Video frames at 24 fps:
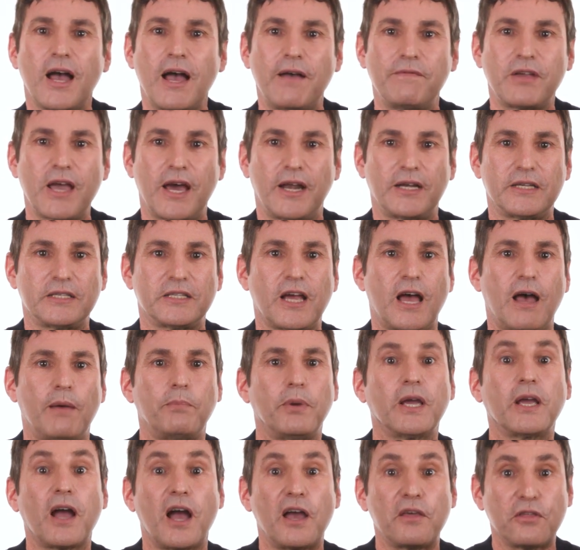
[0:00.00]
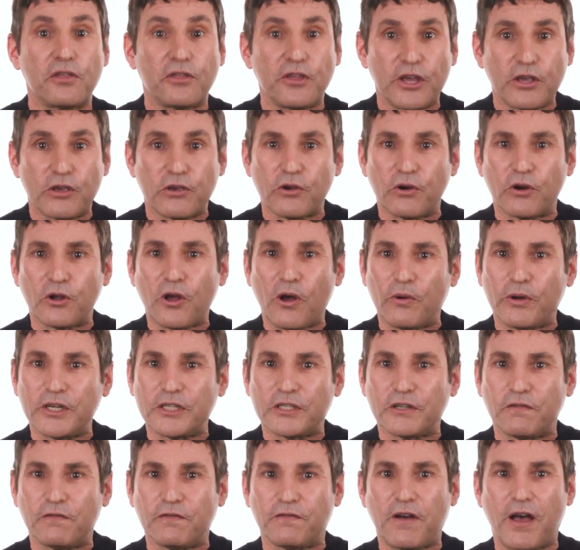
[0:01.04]
I've got a topic I think you're
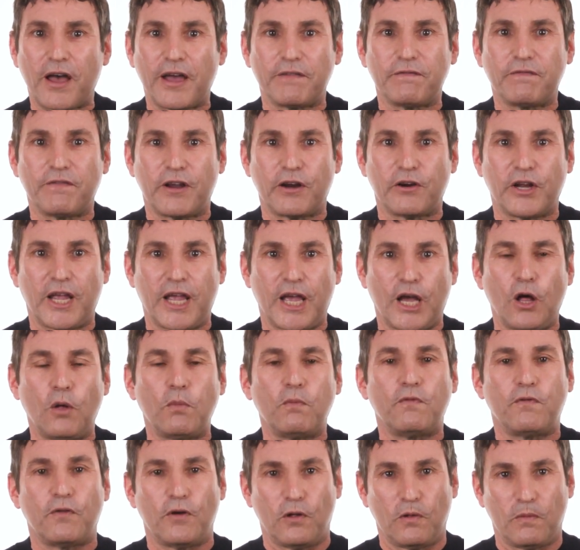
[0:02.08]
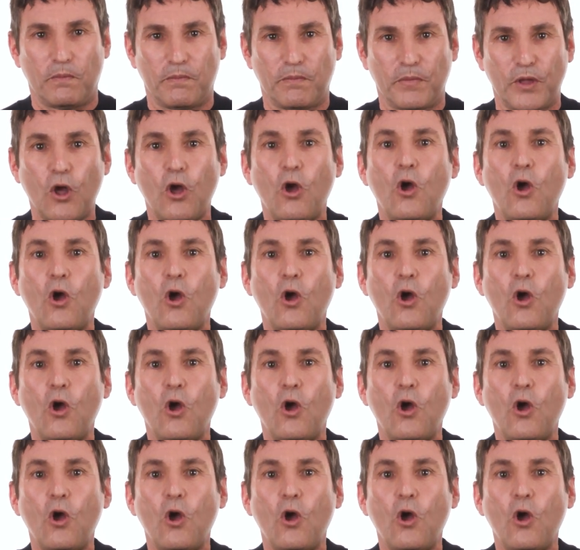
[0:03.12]
going to find very helpful.